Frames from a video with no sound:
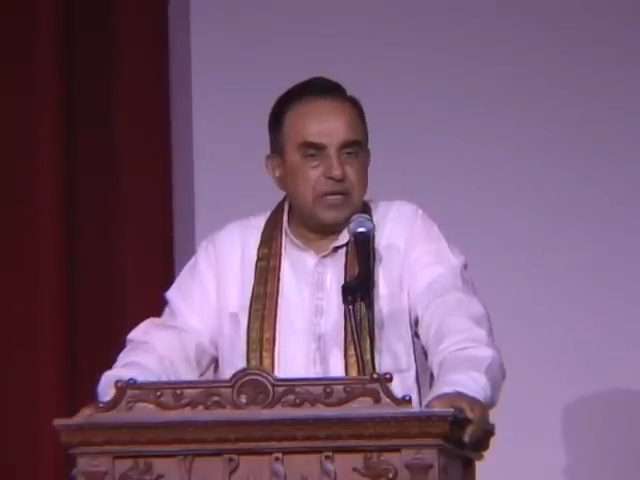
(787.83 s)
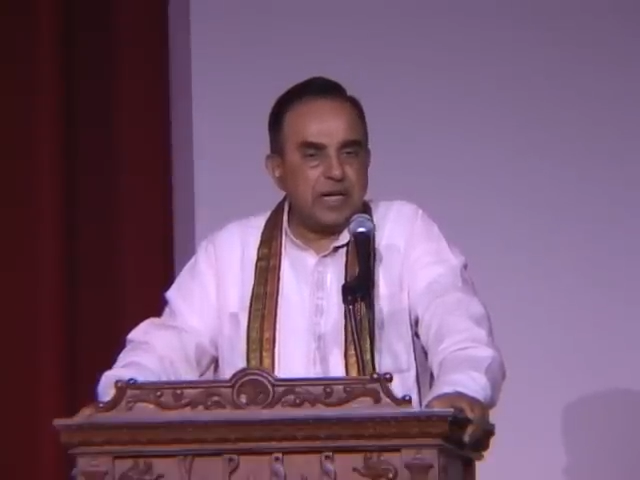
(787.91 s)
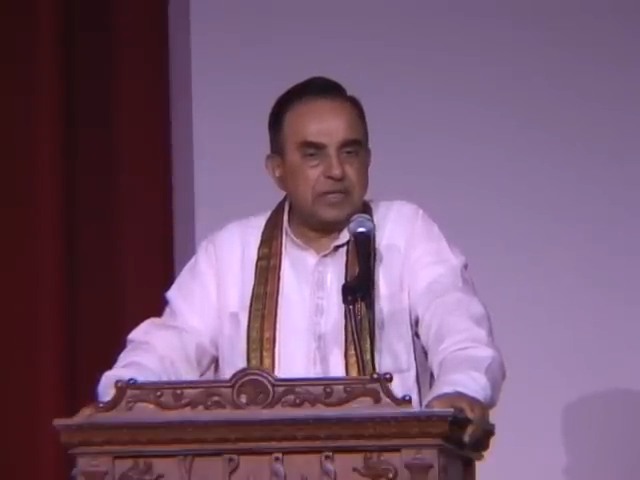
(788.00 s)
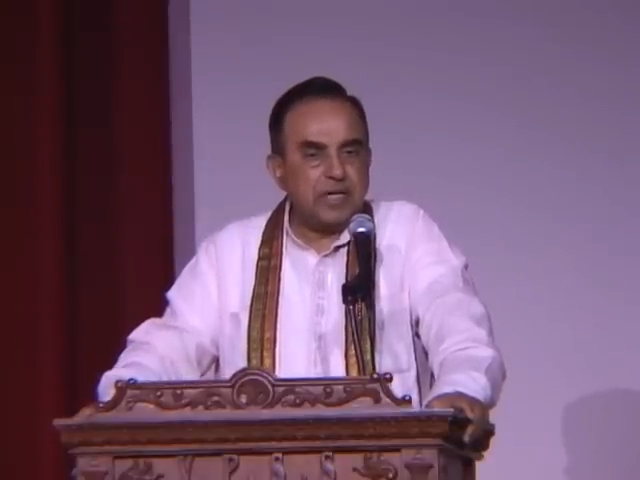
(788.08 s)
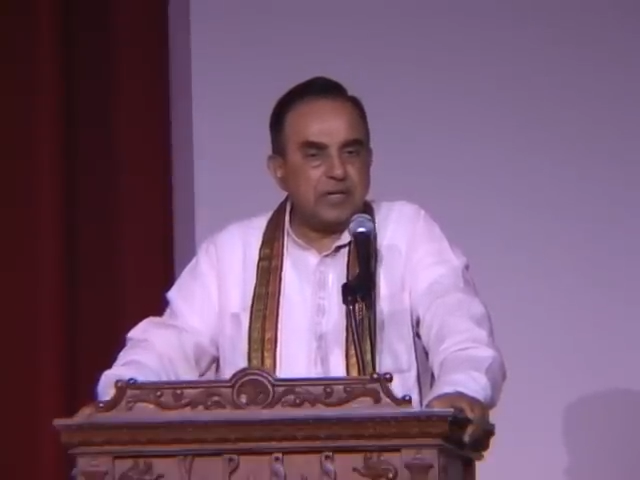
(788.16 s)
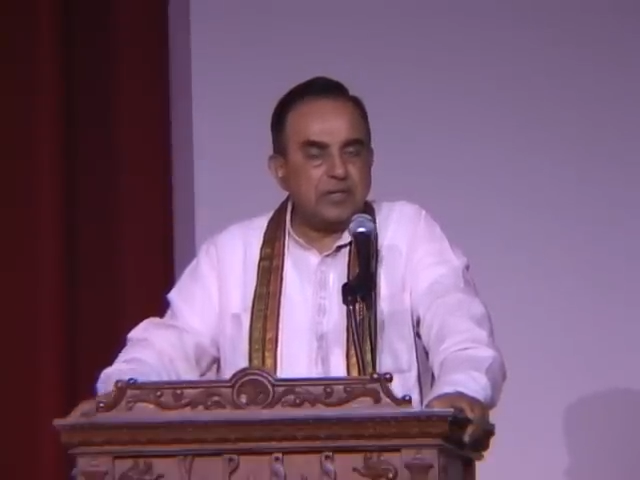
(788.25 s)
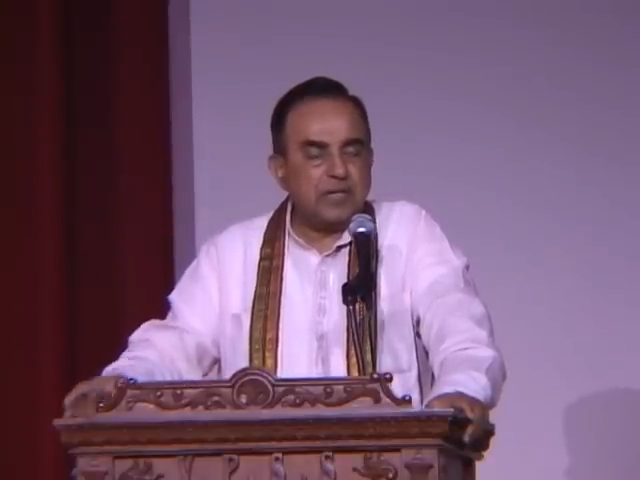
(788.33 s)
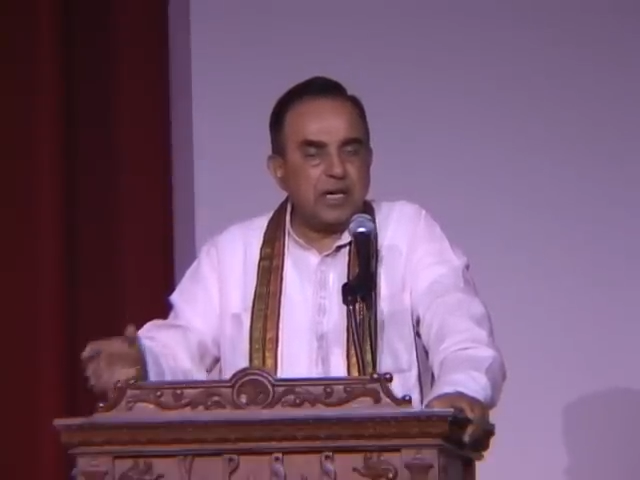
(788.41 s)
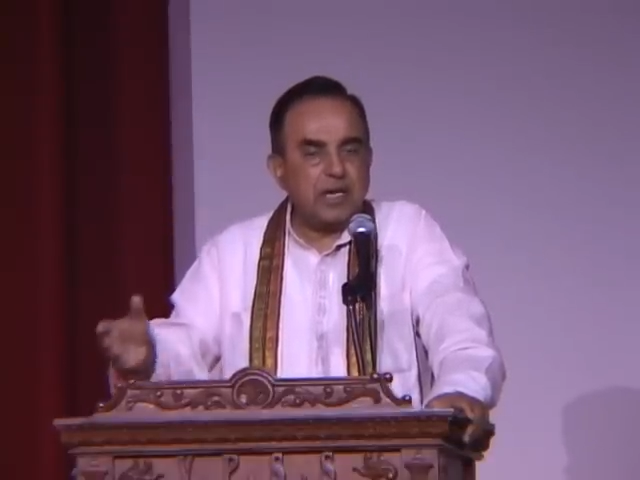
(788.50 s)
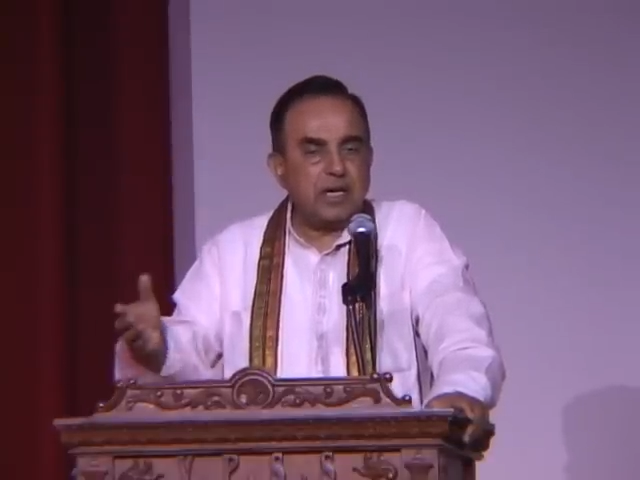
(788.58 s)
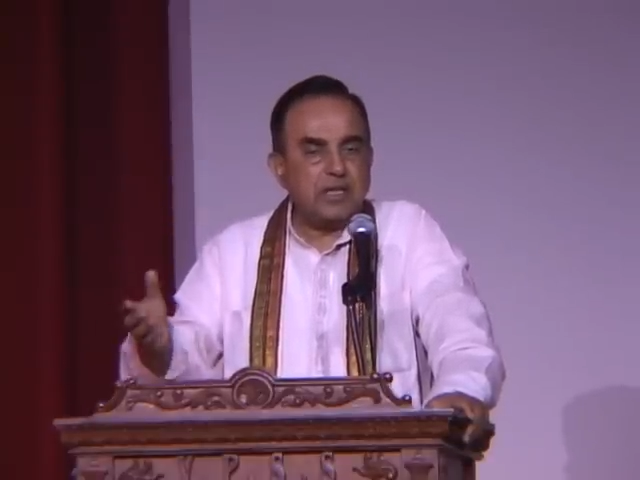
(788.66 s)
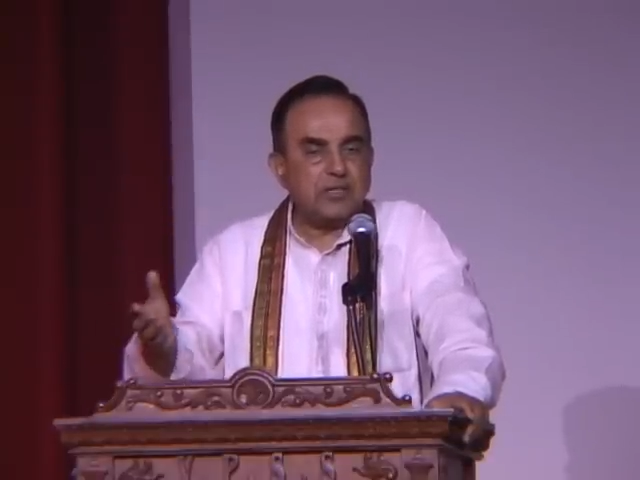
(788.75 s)
and then
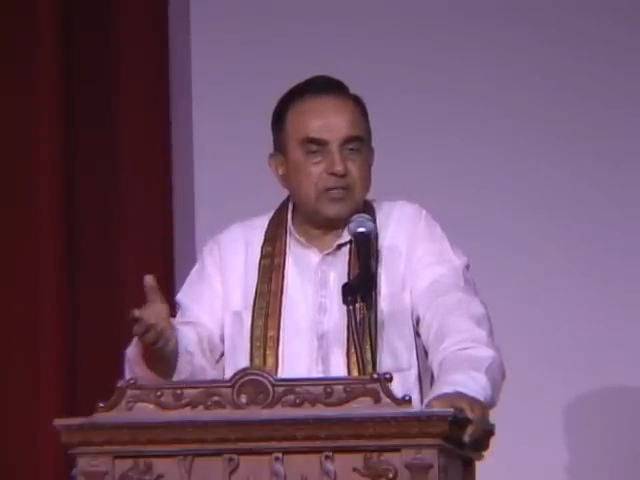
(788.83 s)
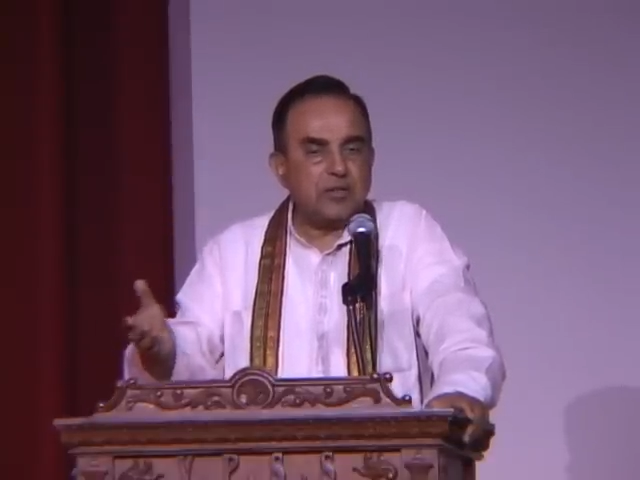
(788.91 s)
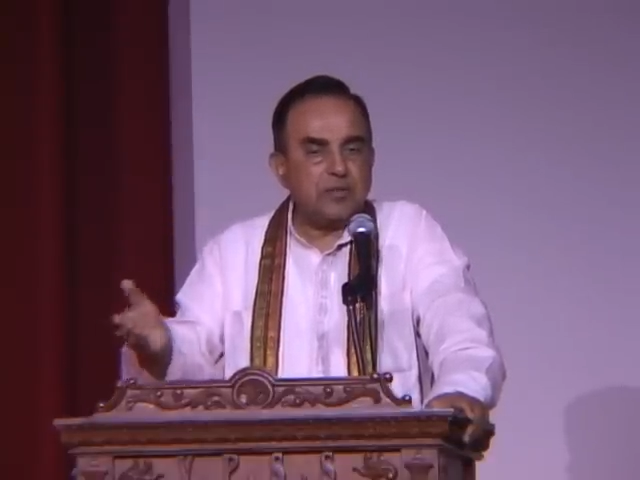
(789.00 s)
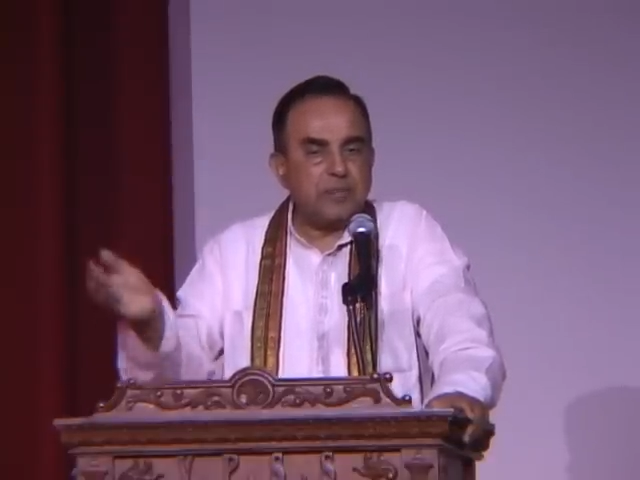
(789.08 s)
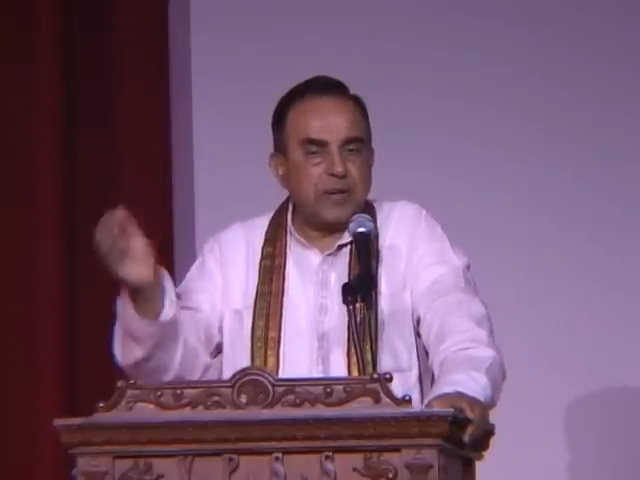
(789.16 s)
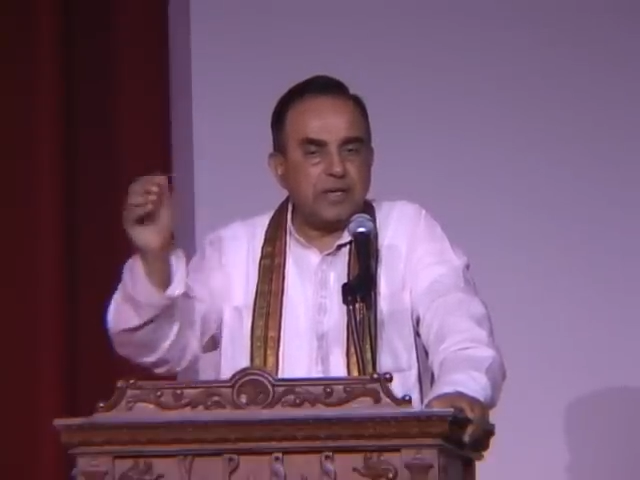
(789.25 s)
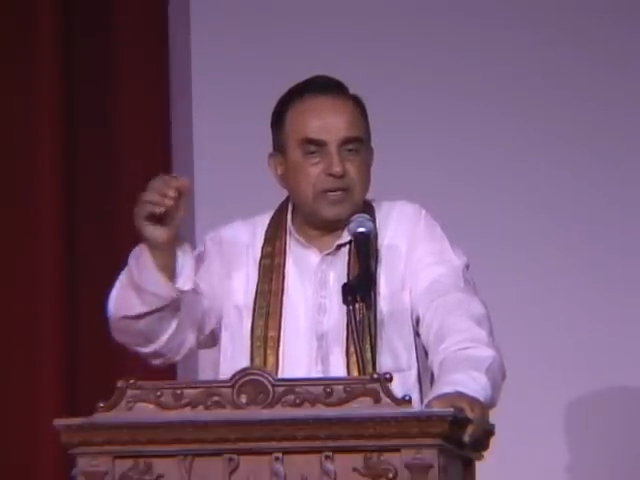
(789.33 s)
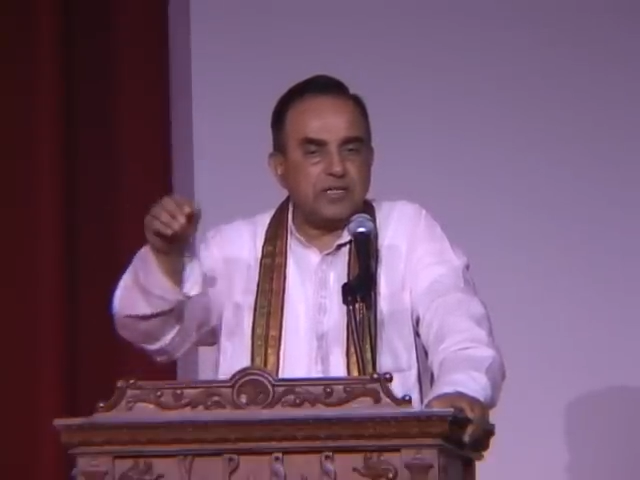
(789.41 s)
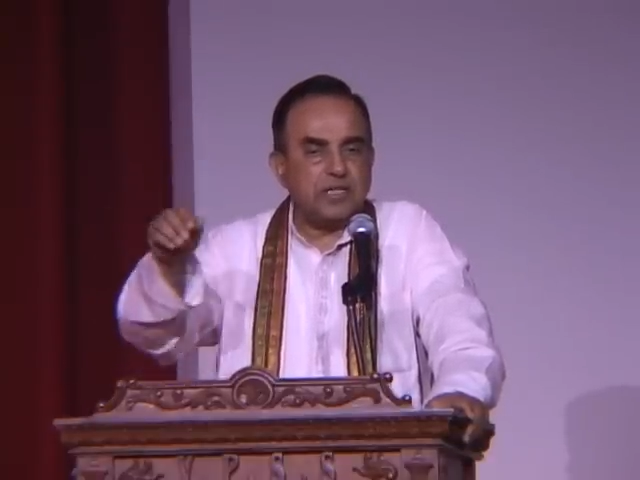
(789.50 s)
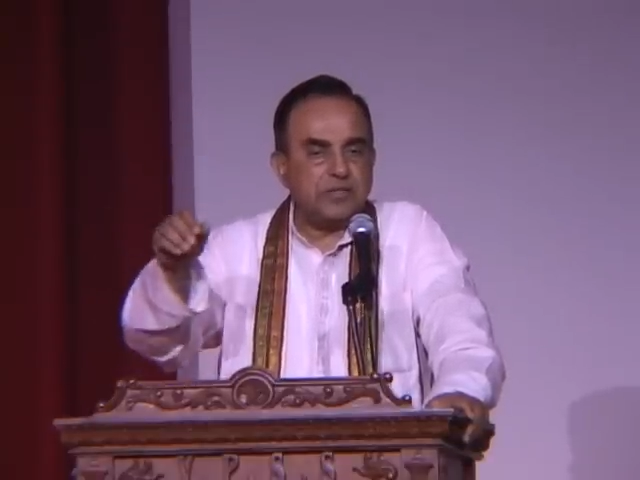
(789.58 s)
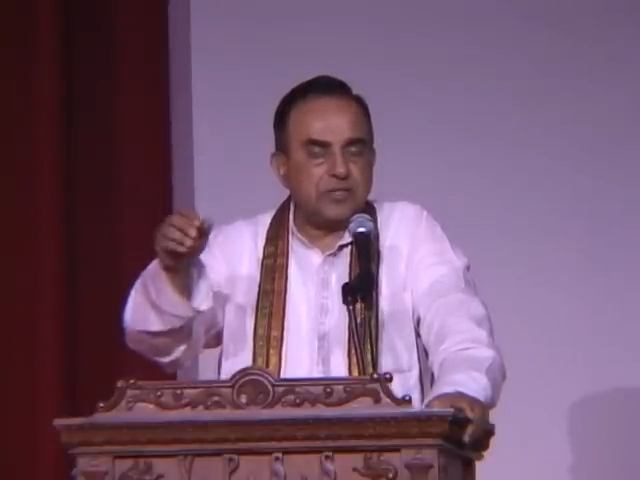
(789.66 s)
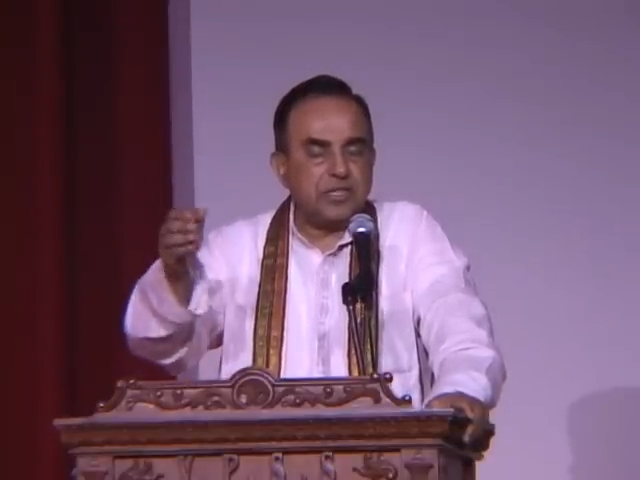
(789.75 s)
they, instead of paying
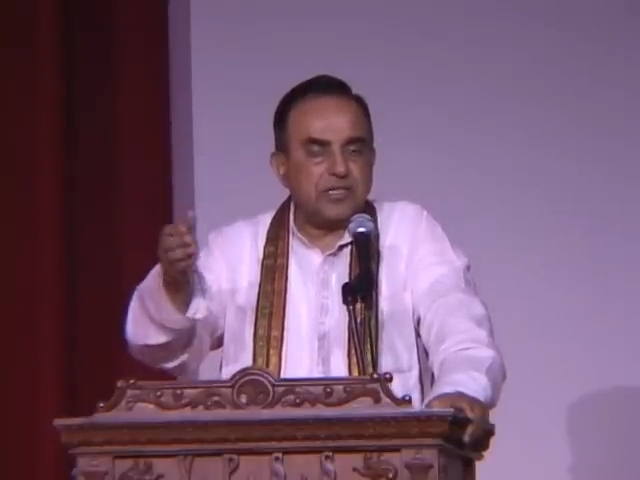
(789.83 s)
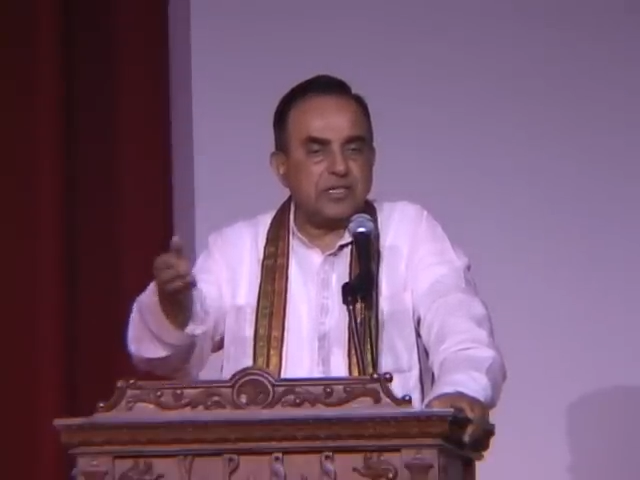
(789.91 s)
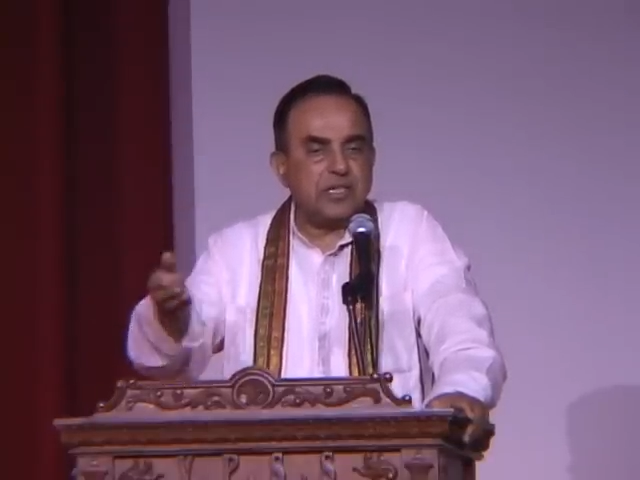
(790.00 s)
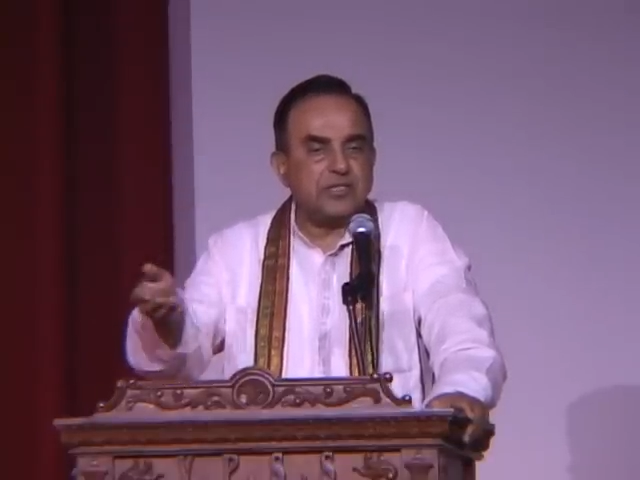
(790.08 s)
us interest,